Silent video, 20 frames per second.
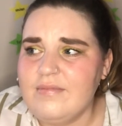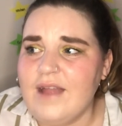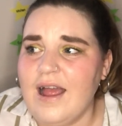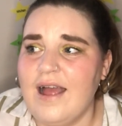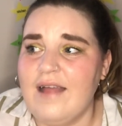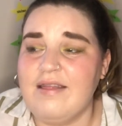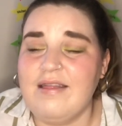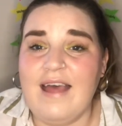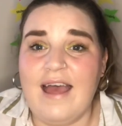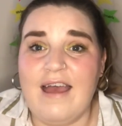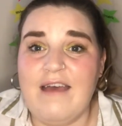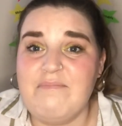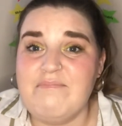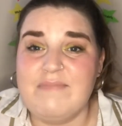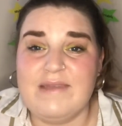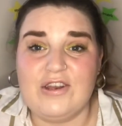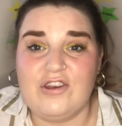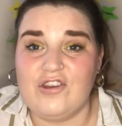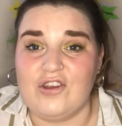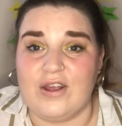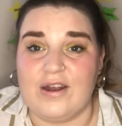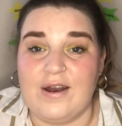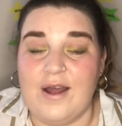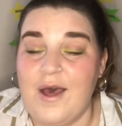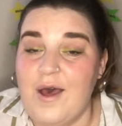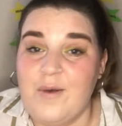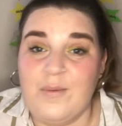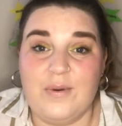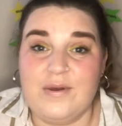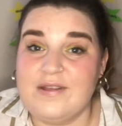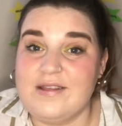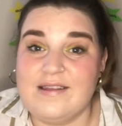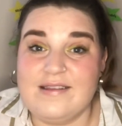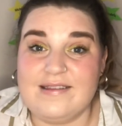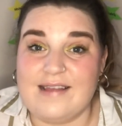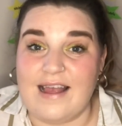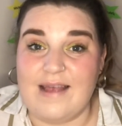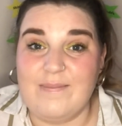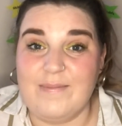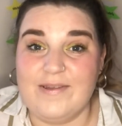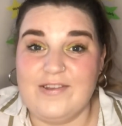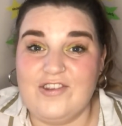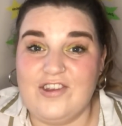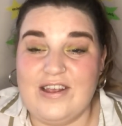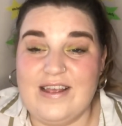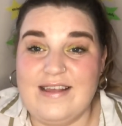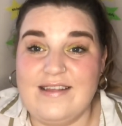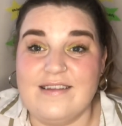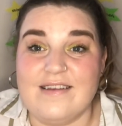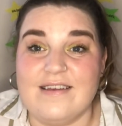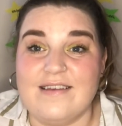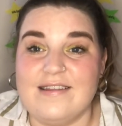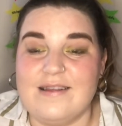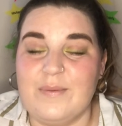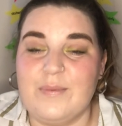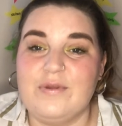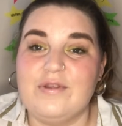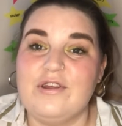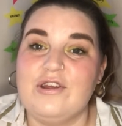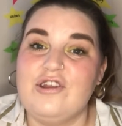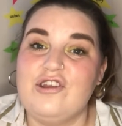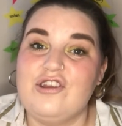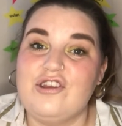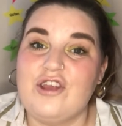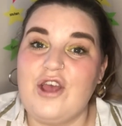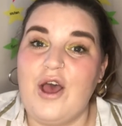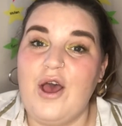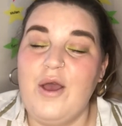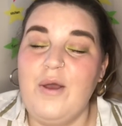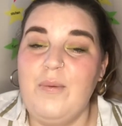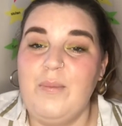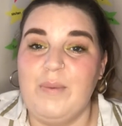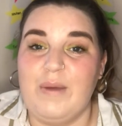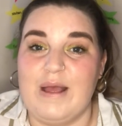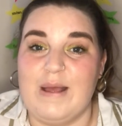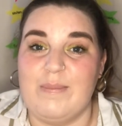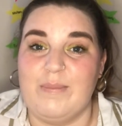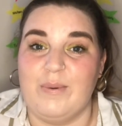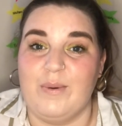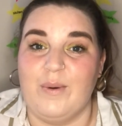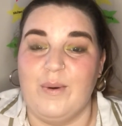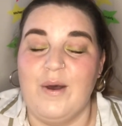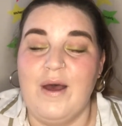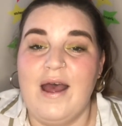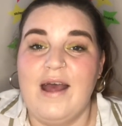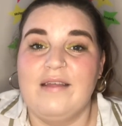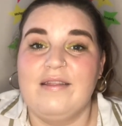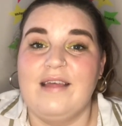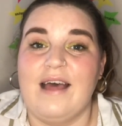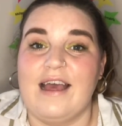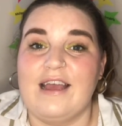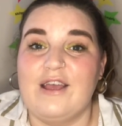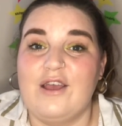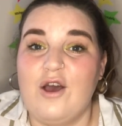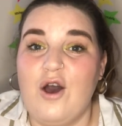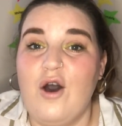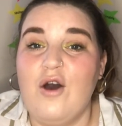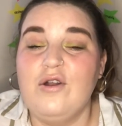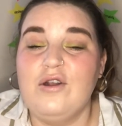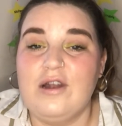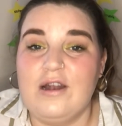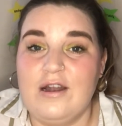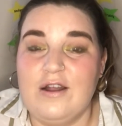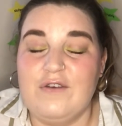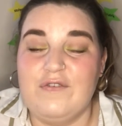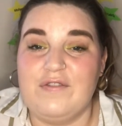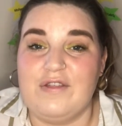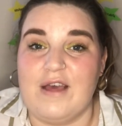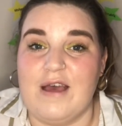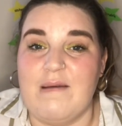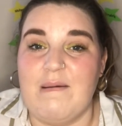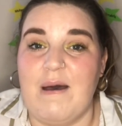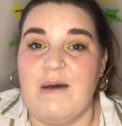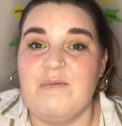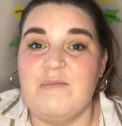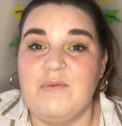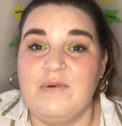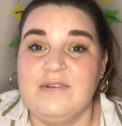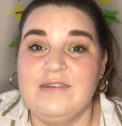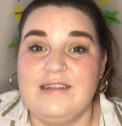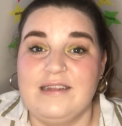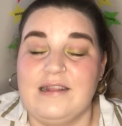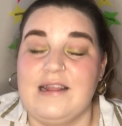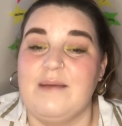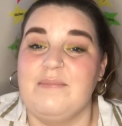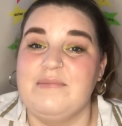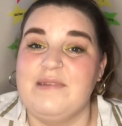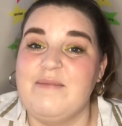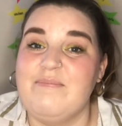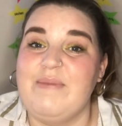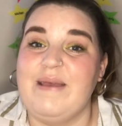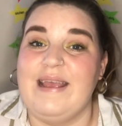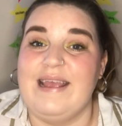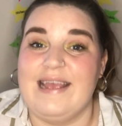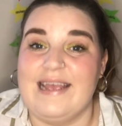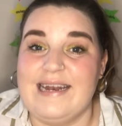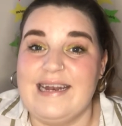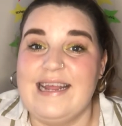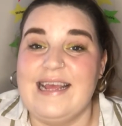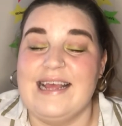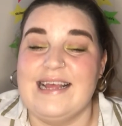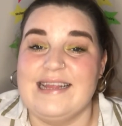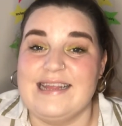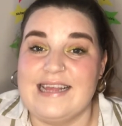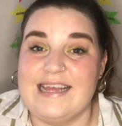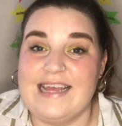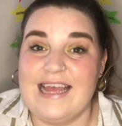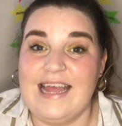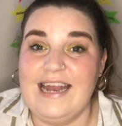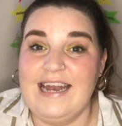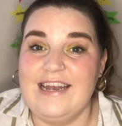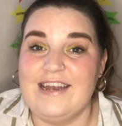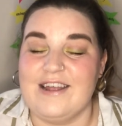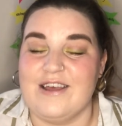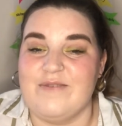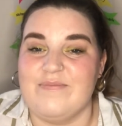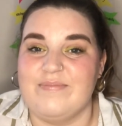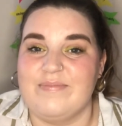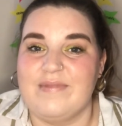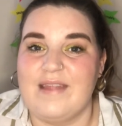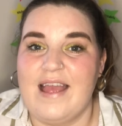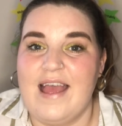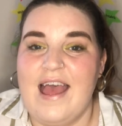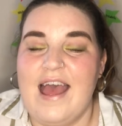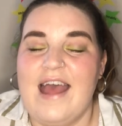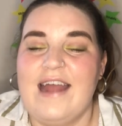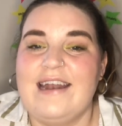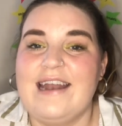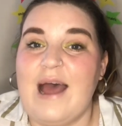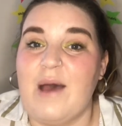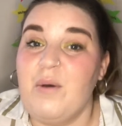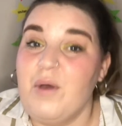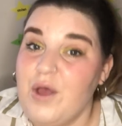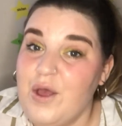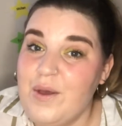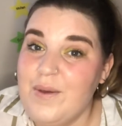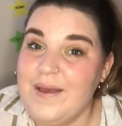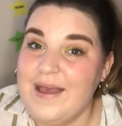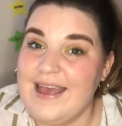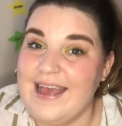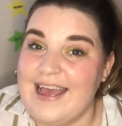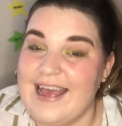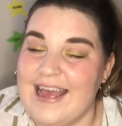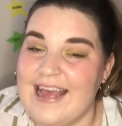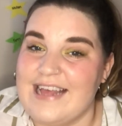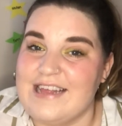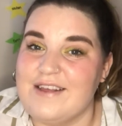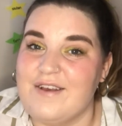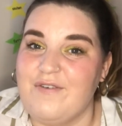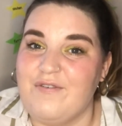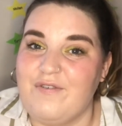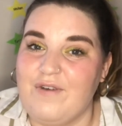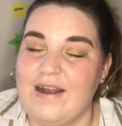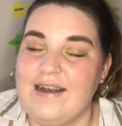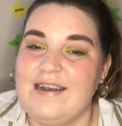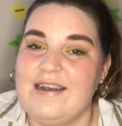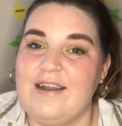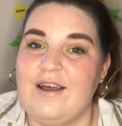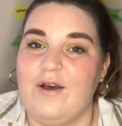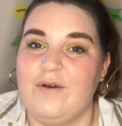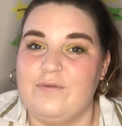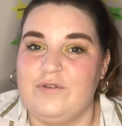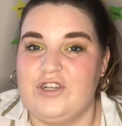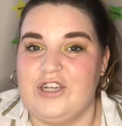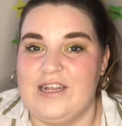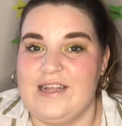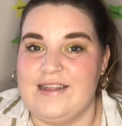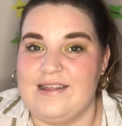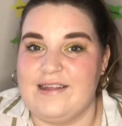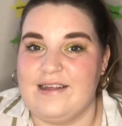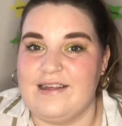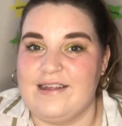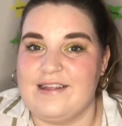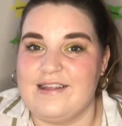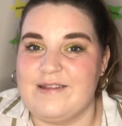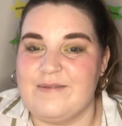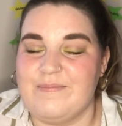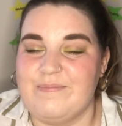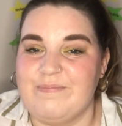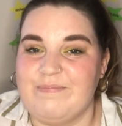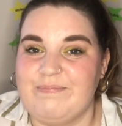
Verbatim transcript: And their mission was the same as Jesus it was to show people that God loved them and wanted them to be in his kingdom. Now, who here is a friend of Jesus?